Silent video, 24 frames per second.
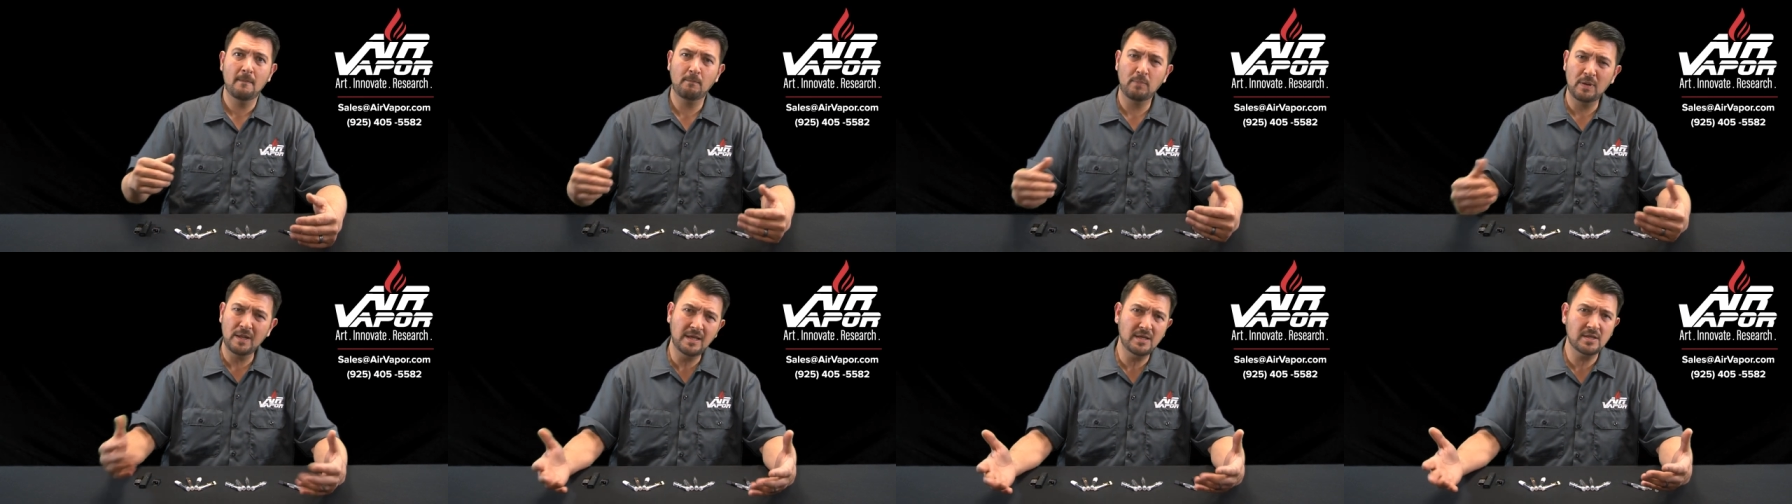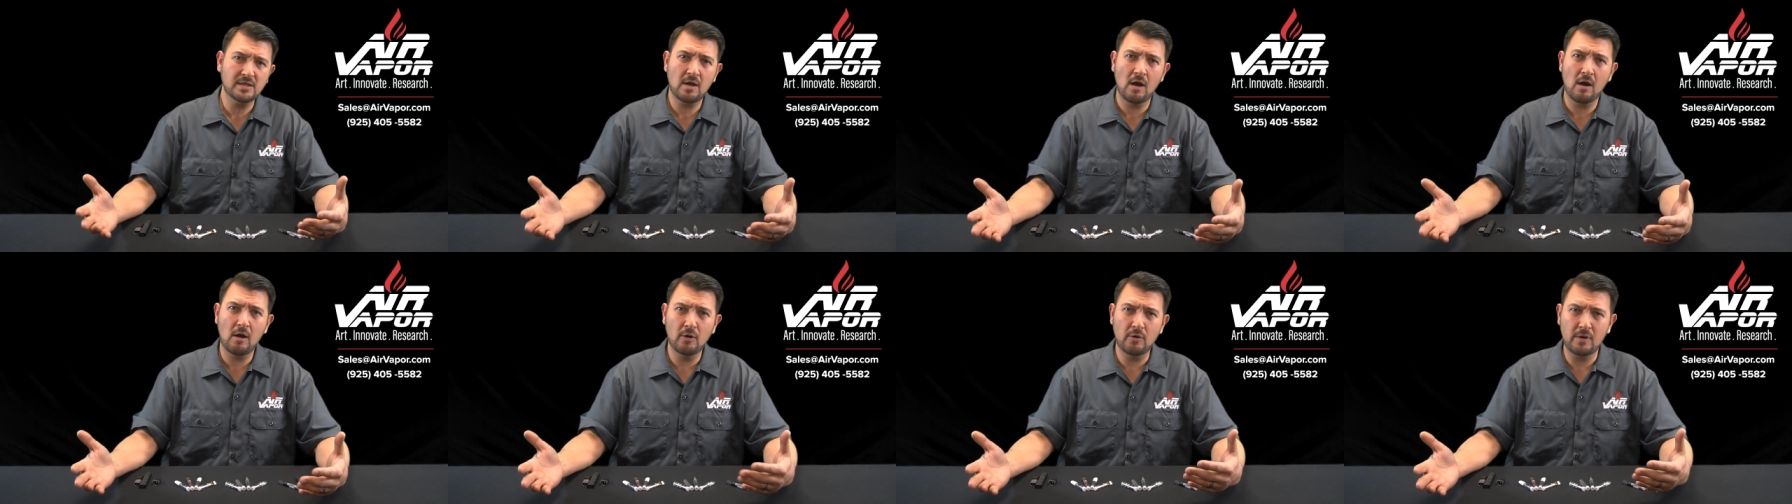Please
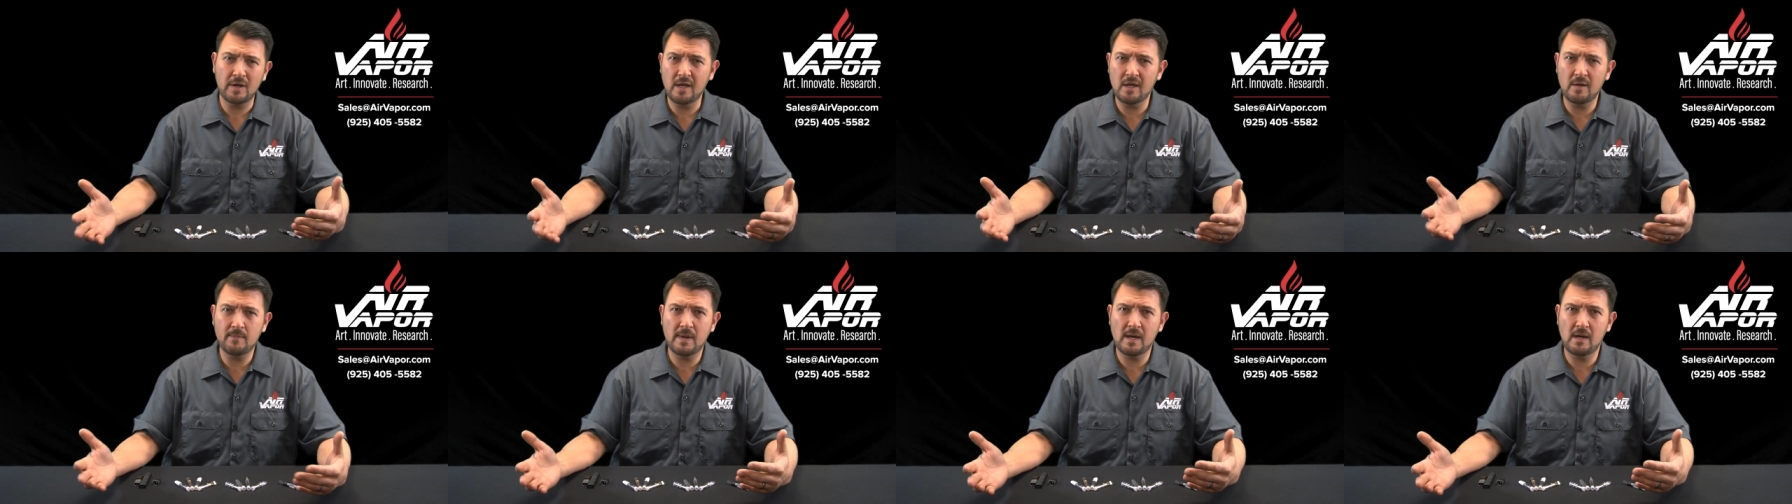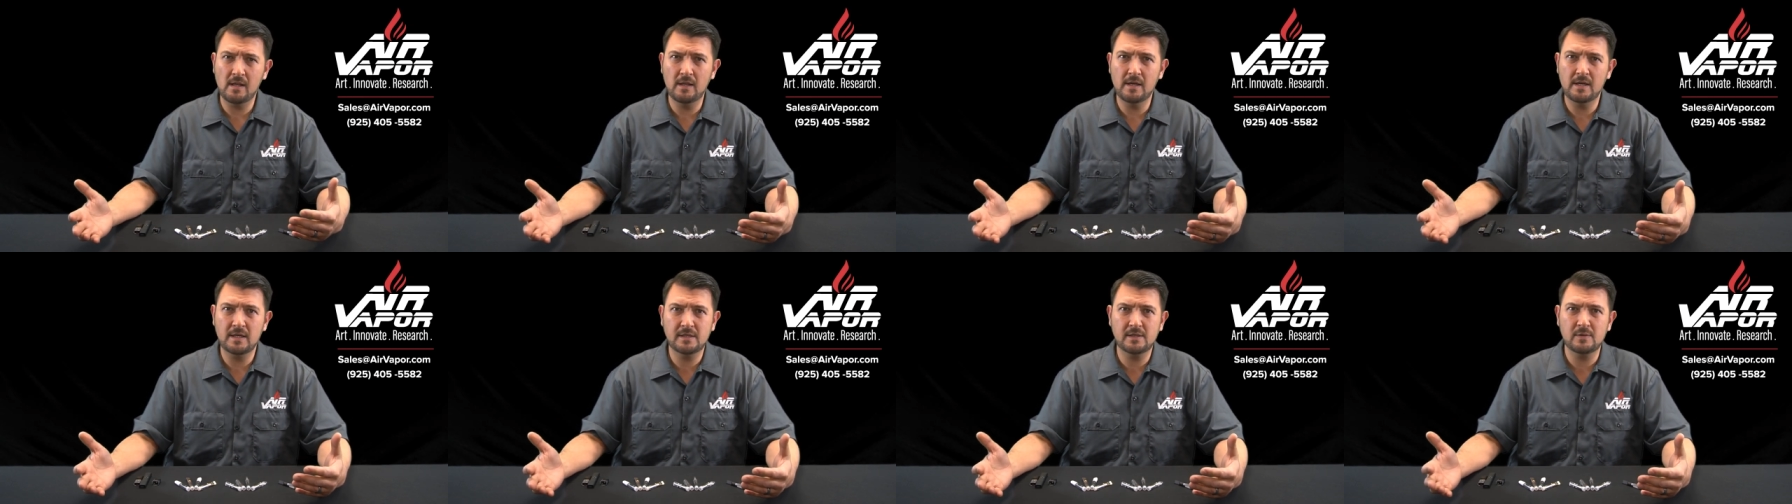call or
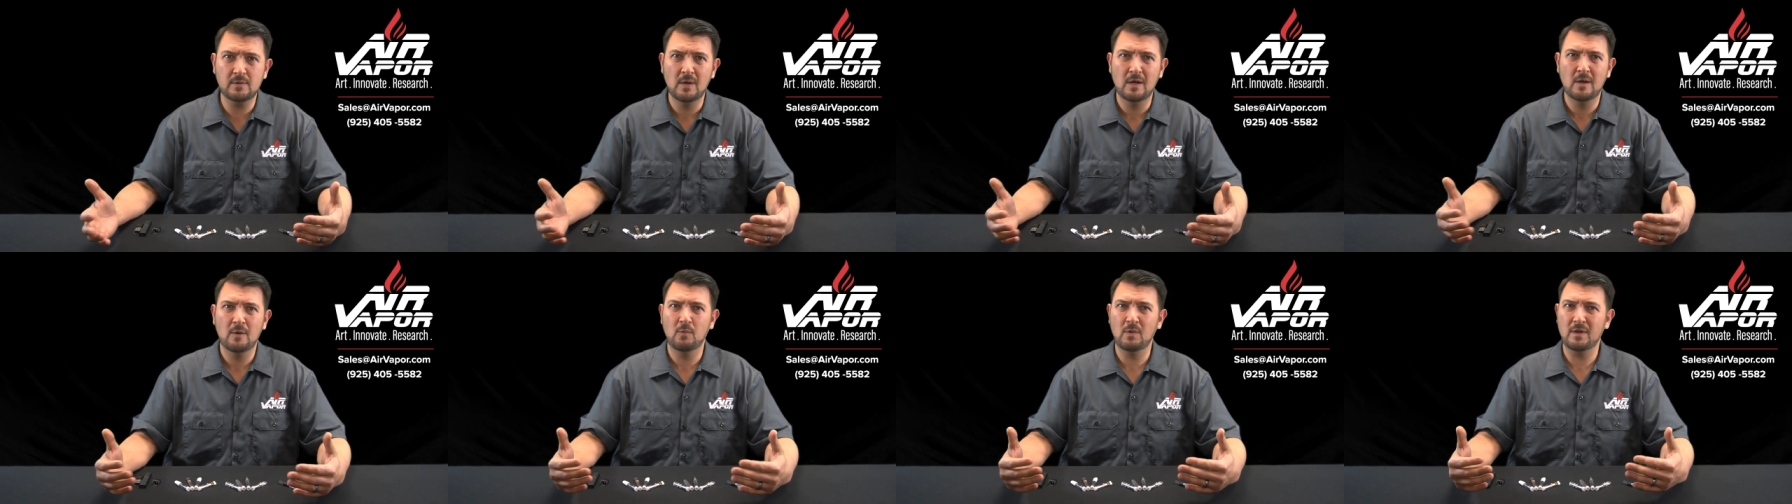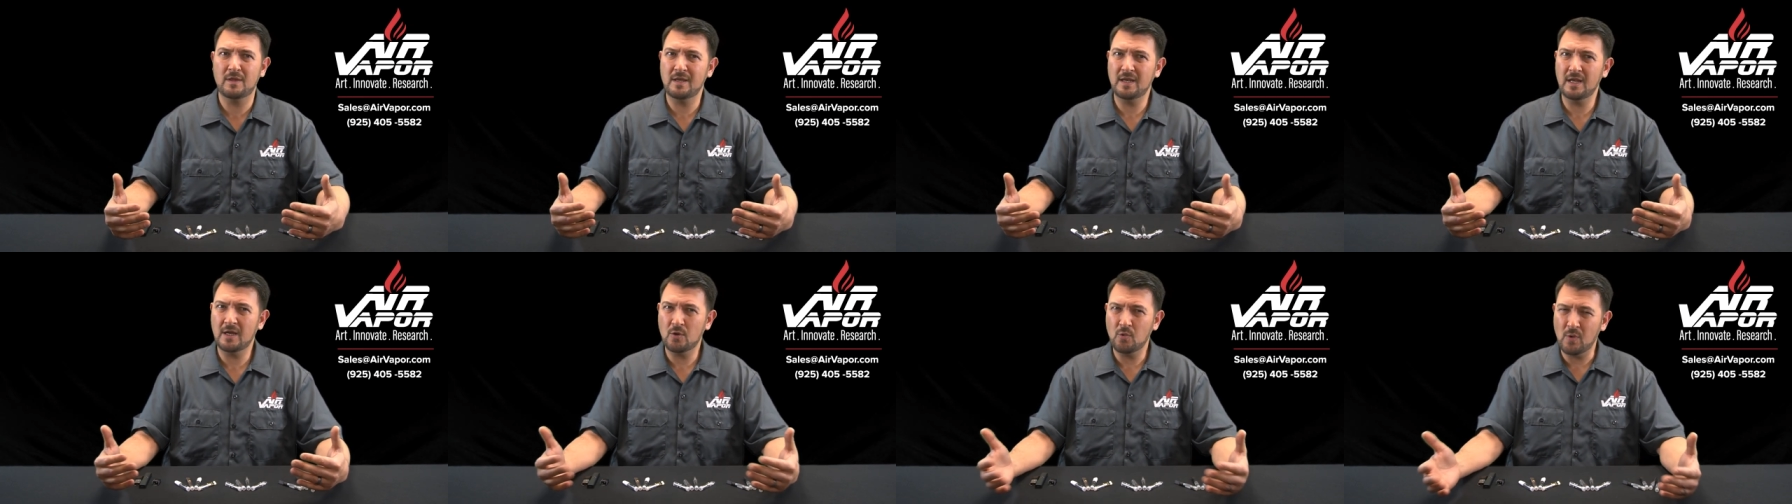email us
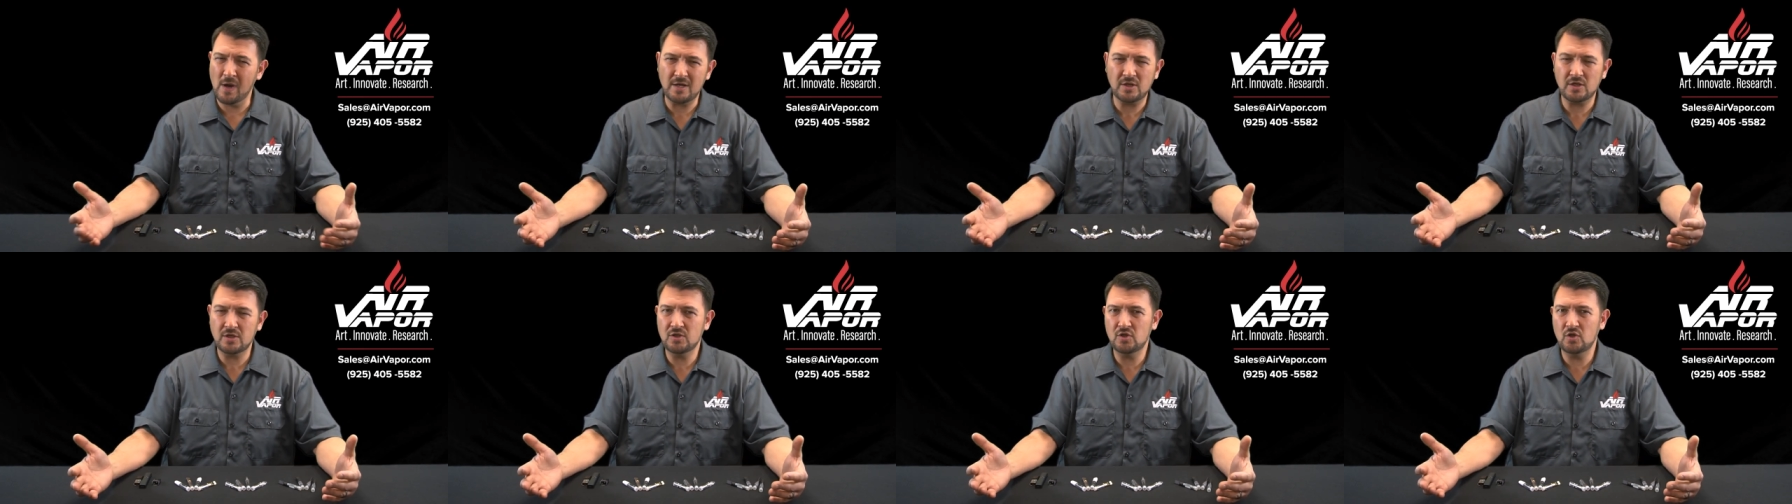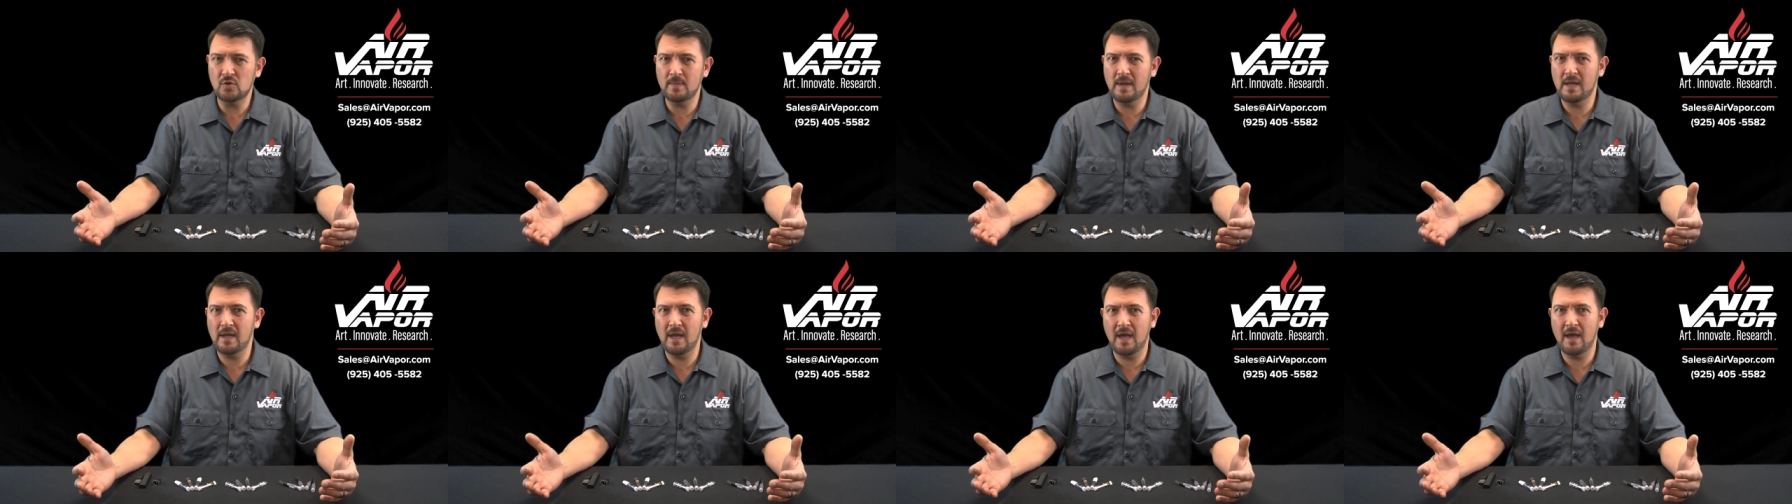with any questions
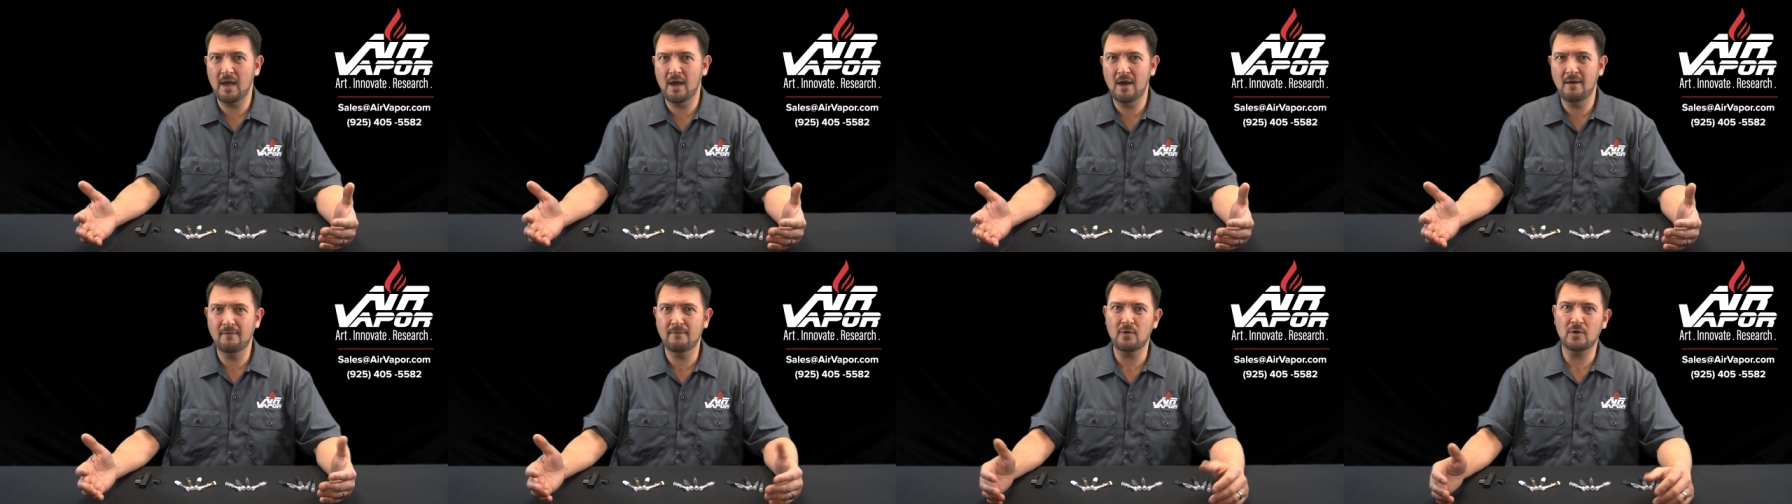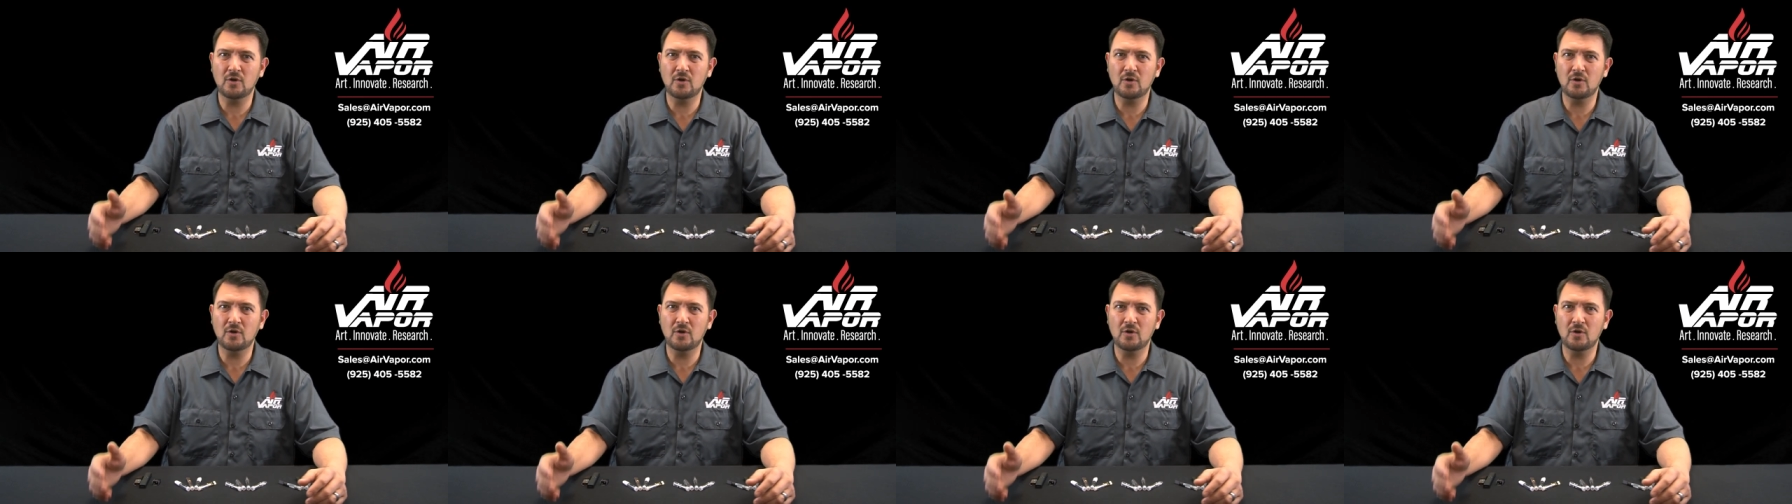you may have